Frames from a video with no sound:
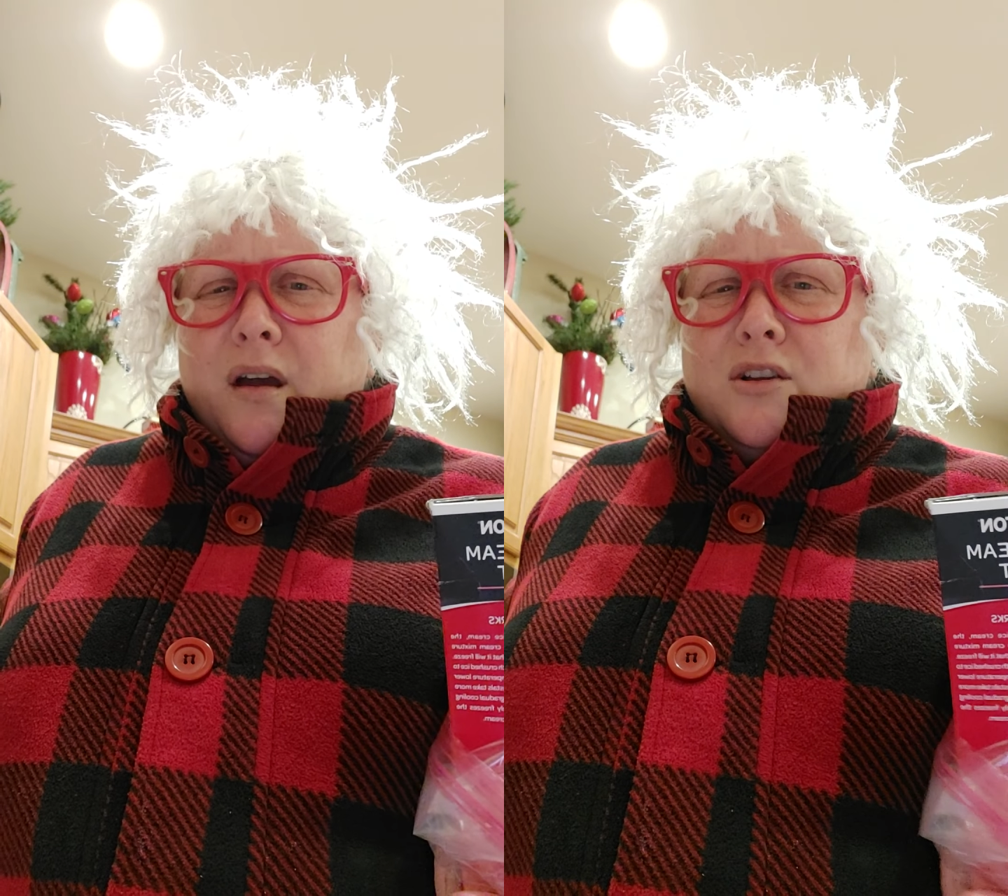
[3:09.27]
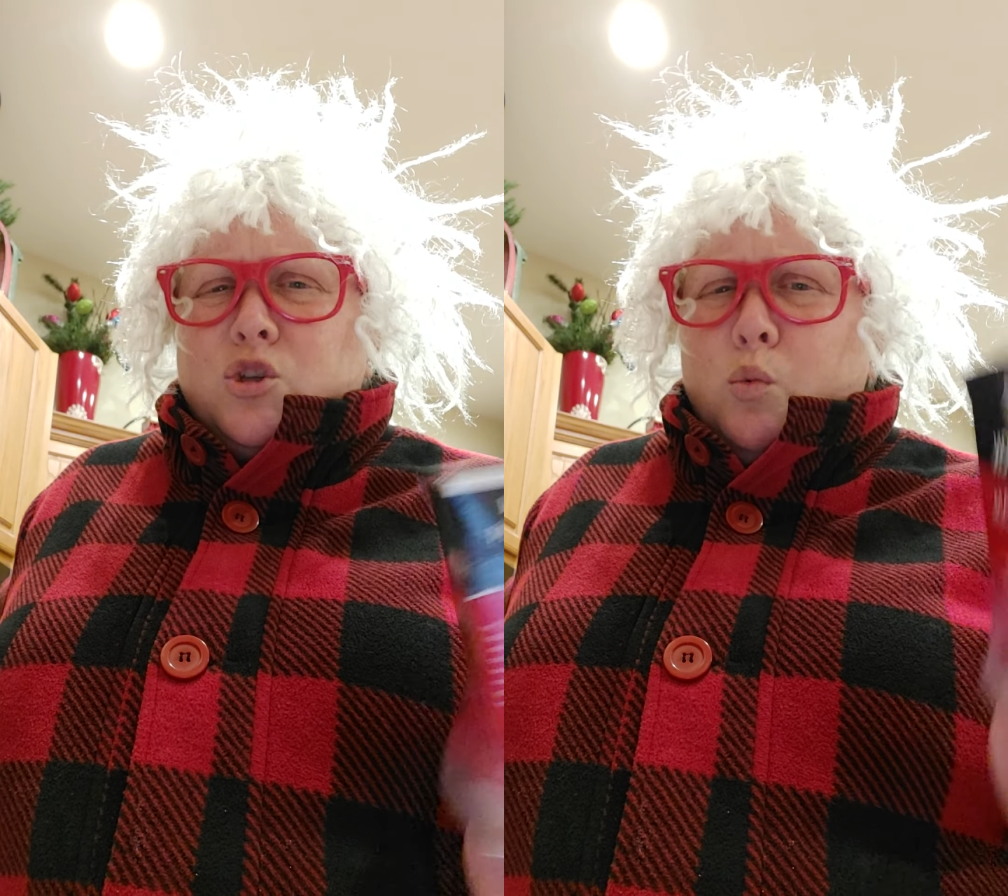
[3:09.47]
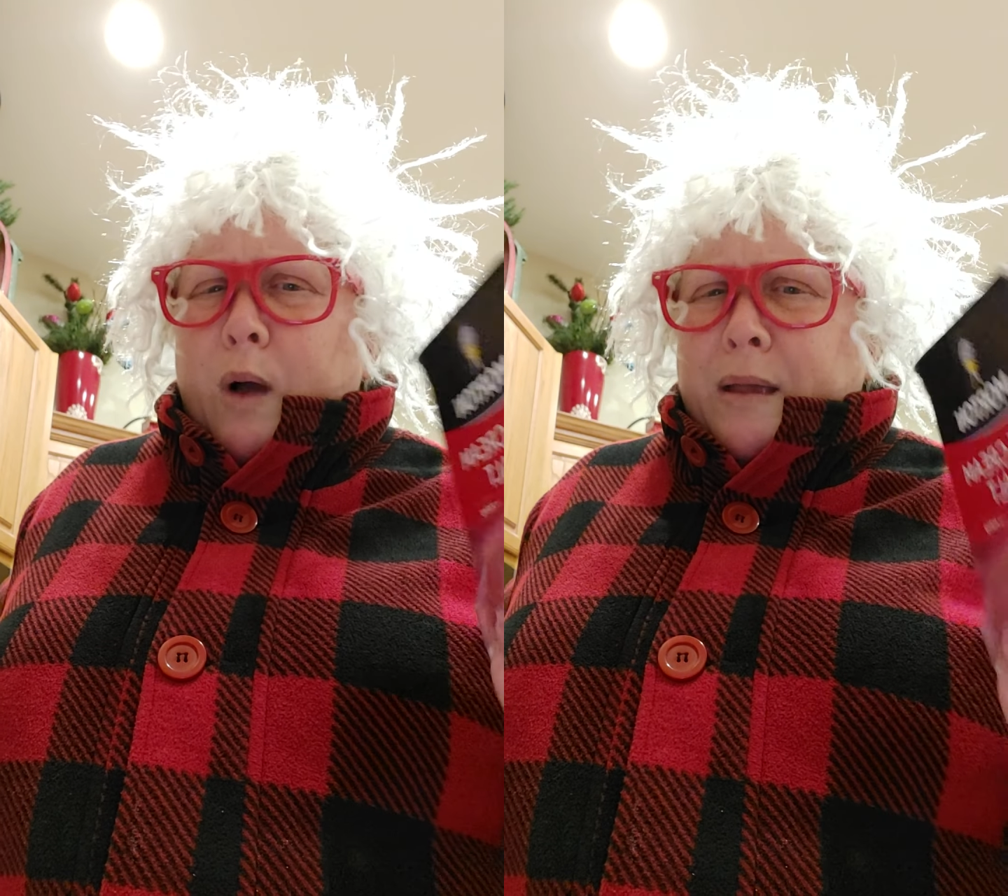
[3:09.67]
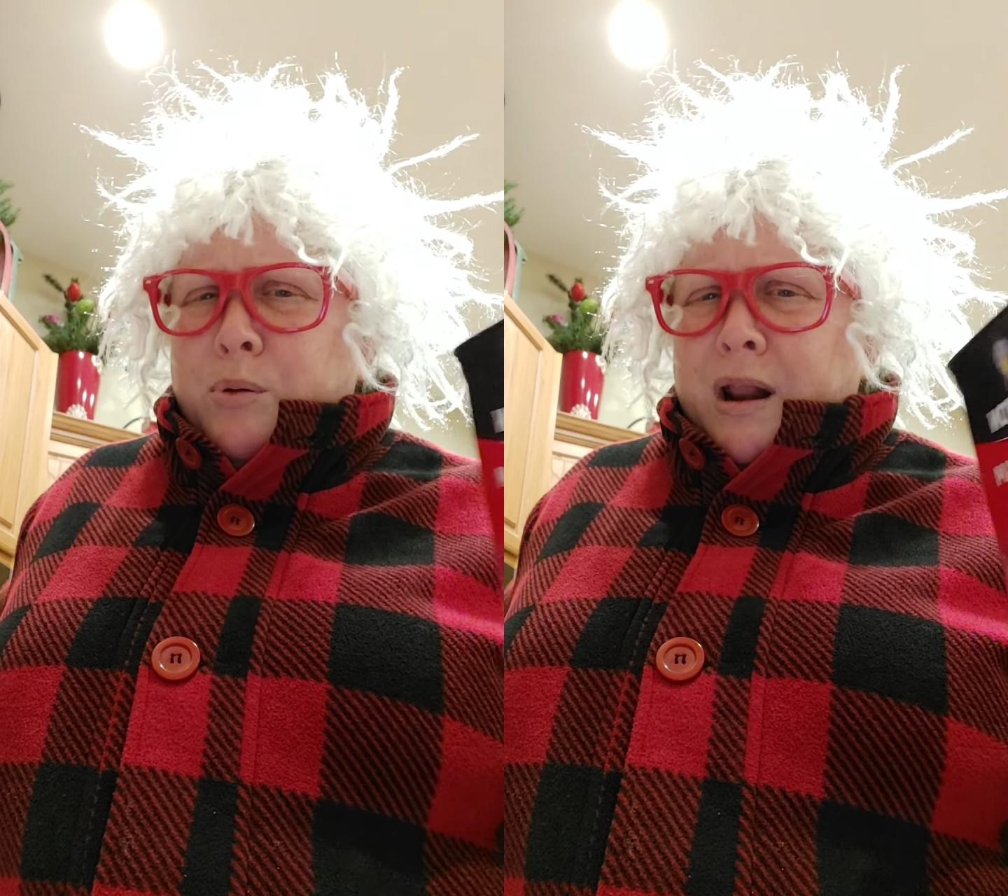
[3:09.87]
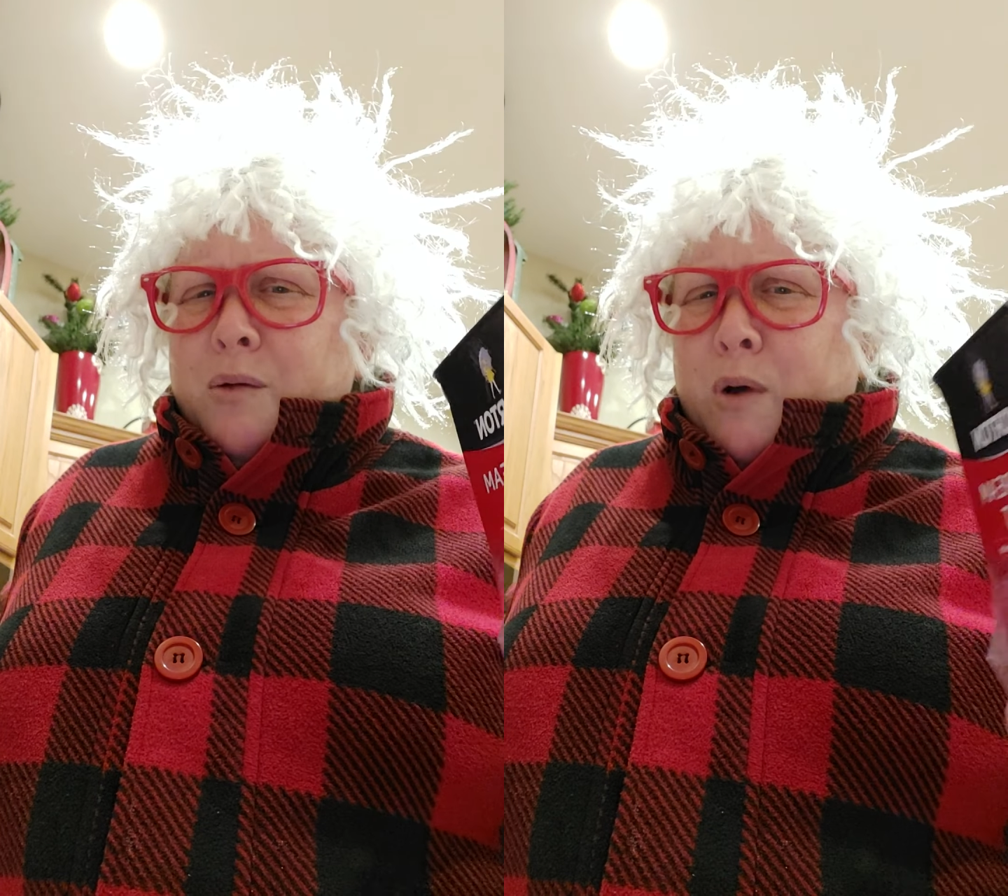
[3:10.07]
So why
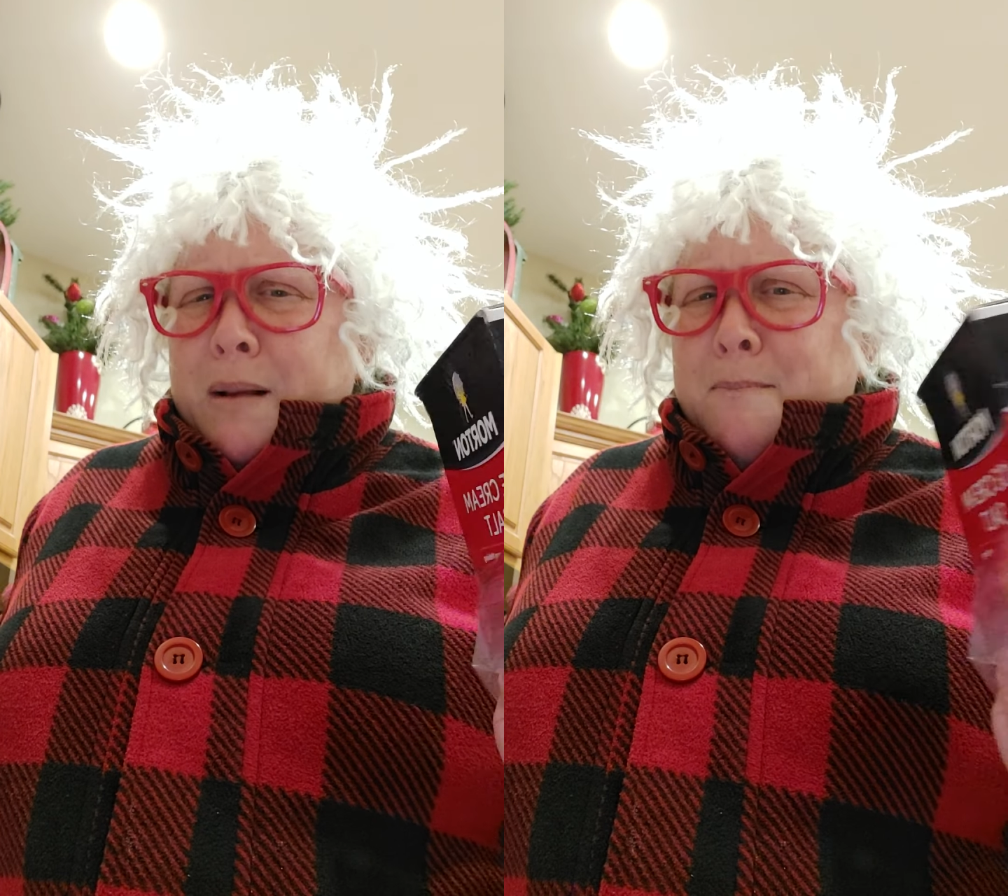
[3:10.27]
would I want to